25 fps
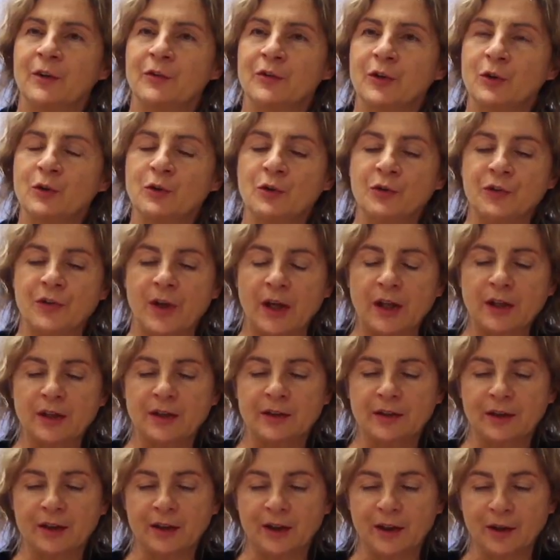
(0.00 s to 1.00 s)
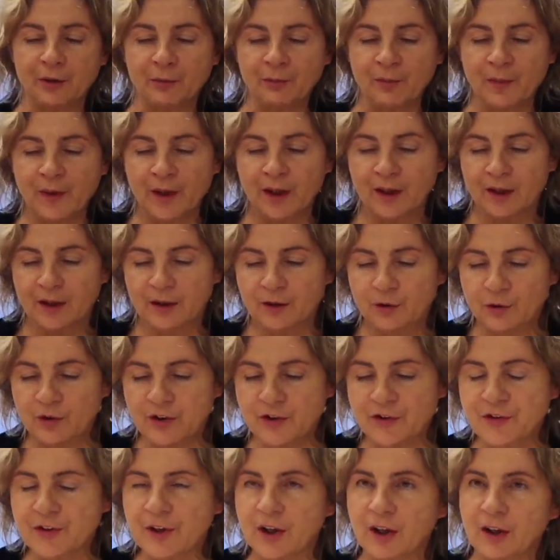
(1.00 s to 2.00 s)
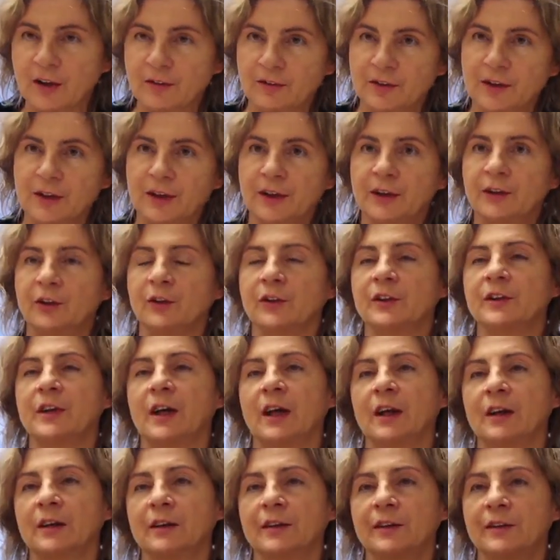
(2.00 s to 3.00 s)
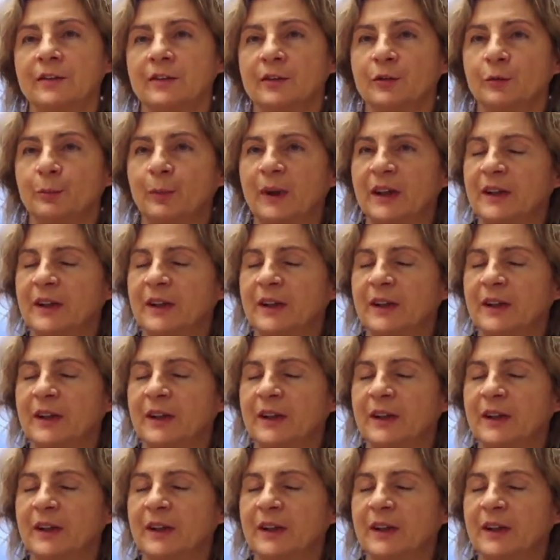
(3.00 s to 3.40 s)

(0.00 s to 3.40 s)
So you said you discover your talent,